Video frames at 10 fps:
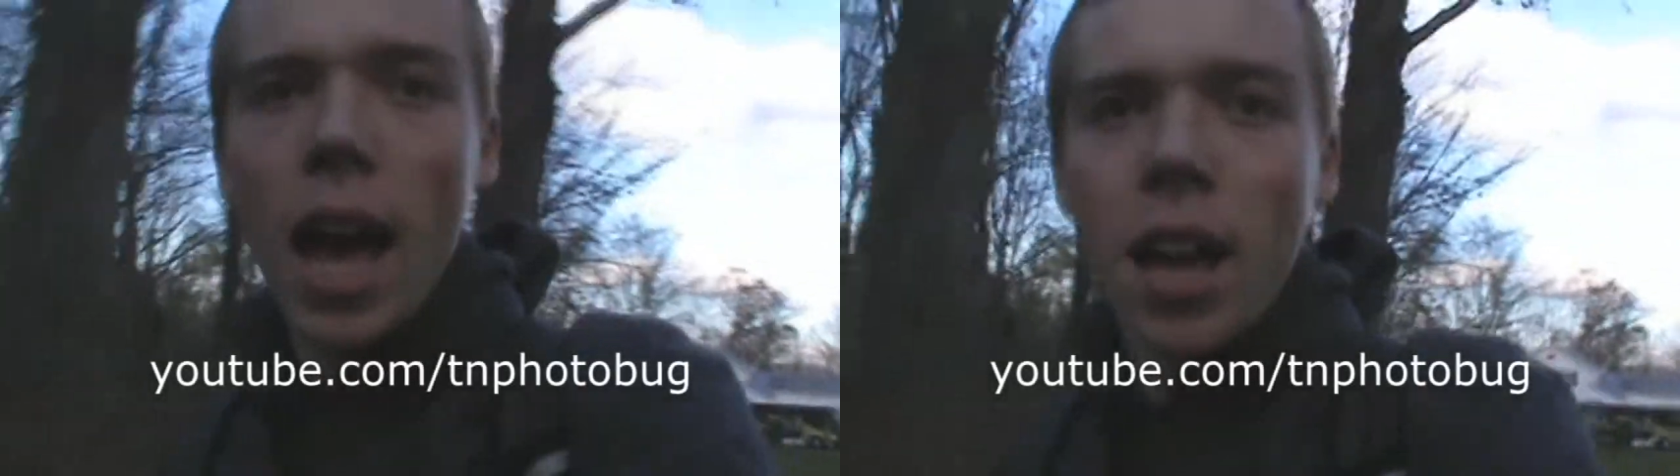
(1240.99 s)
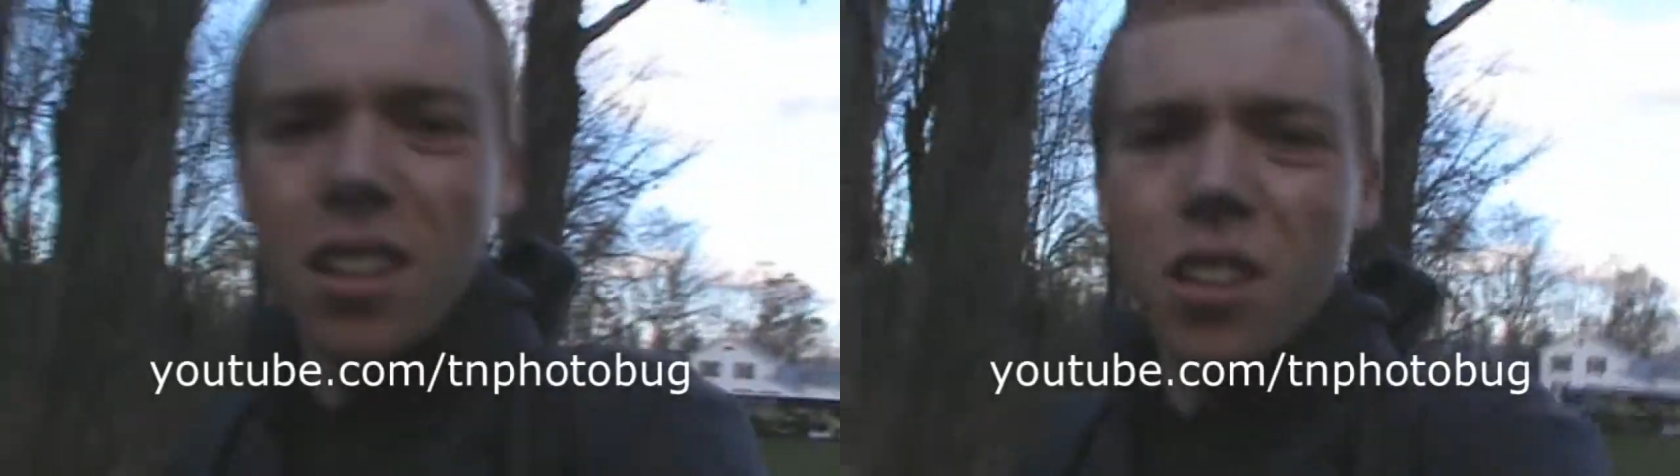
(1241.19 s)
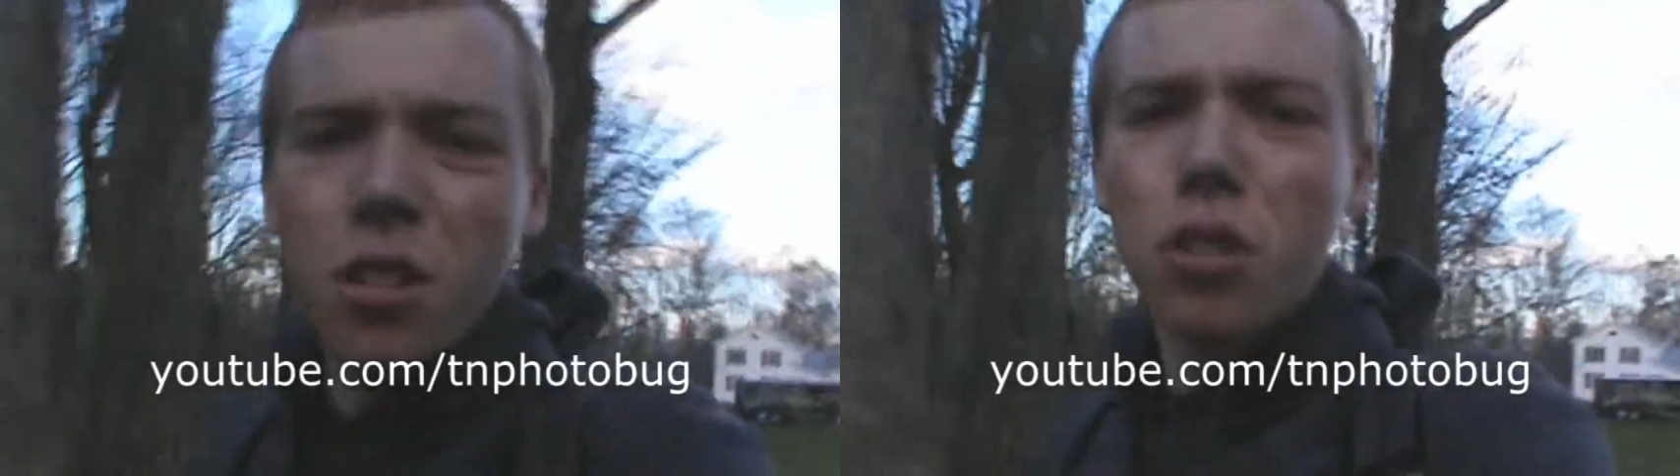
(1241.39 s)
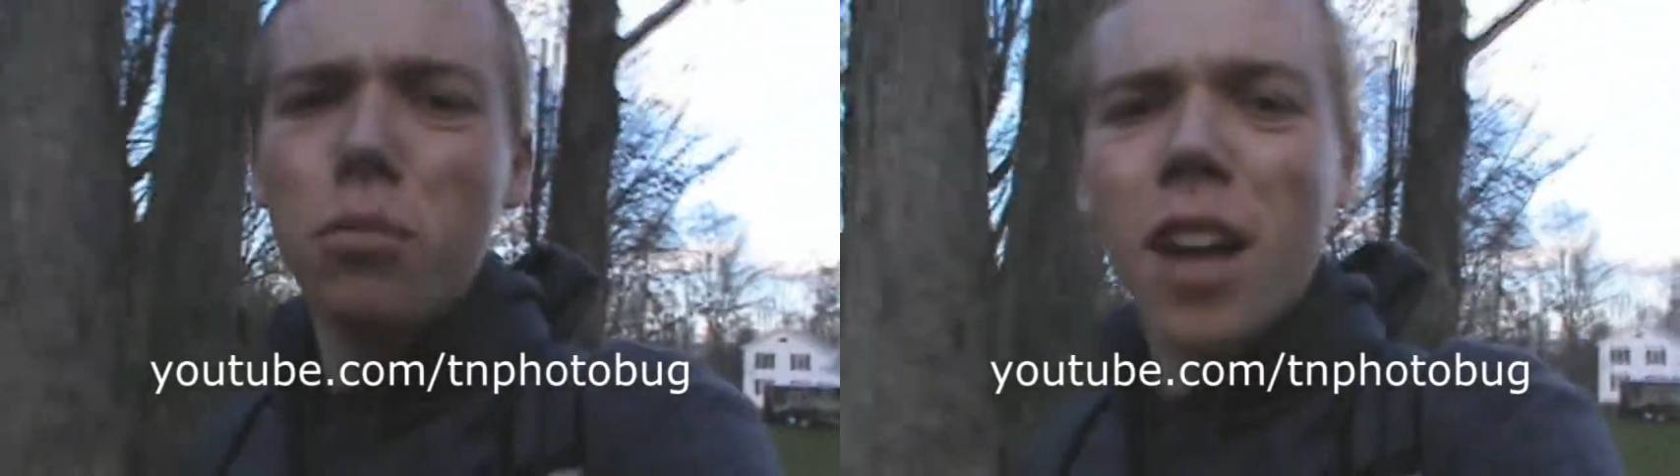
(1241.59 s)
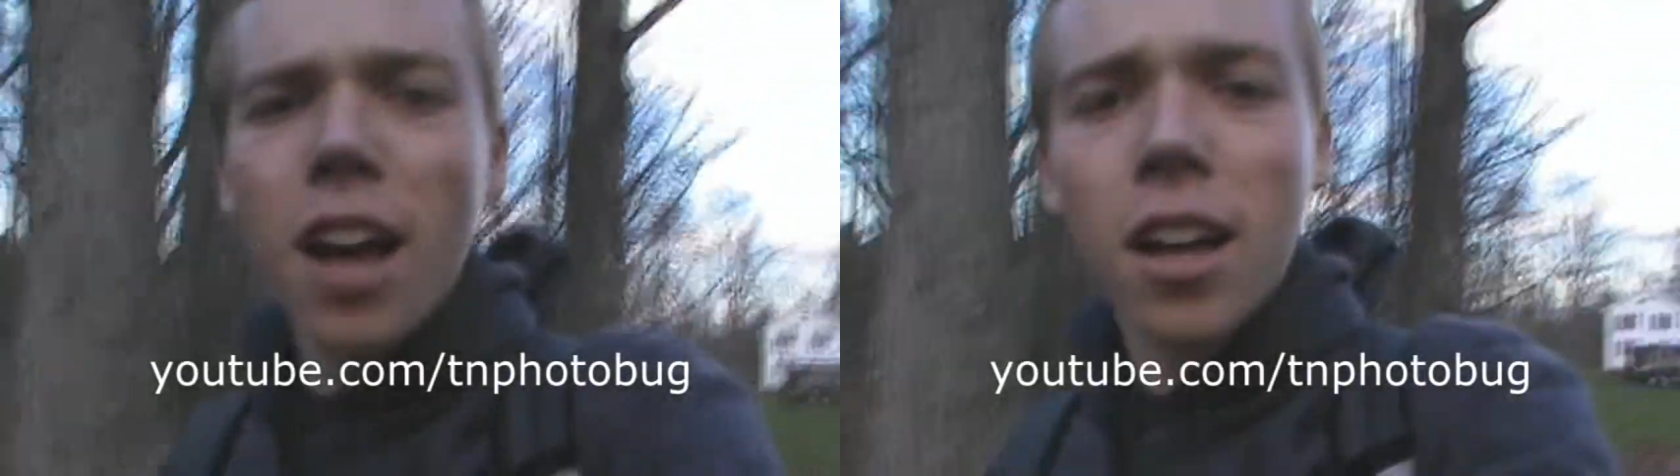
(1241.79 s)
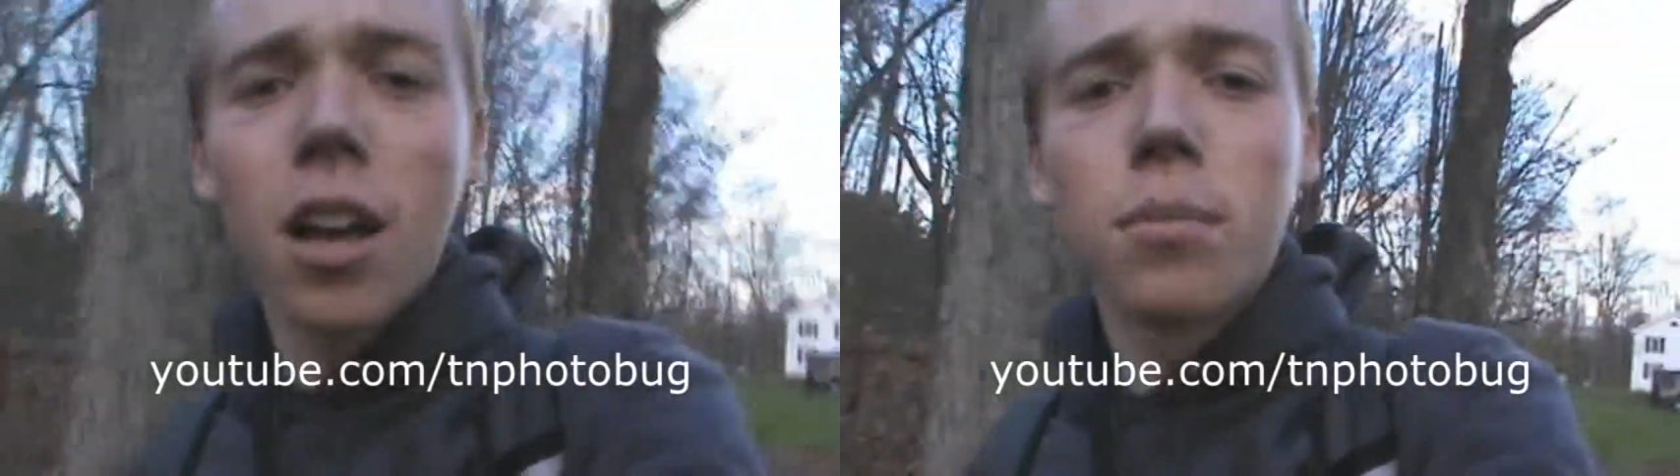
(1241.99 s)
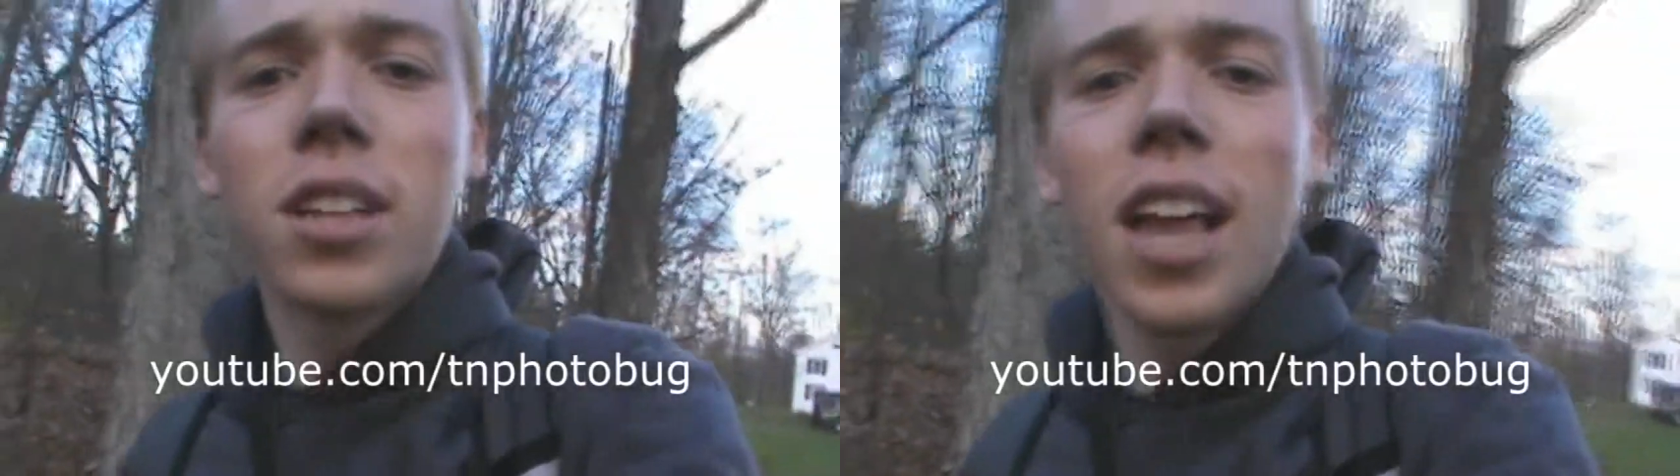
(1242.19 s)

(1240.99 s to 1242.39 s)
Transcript: at youtube.com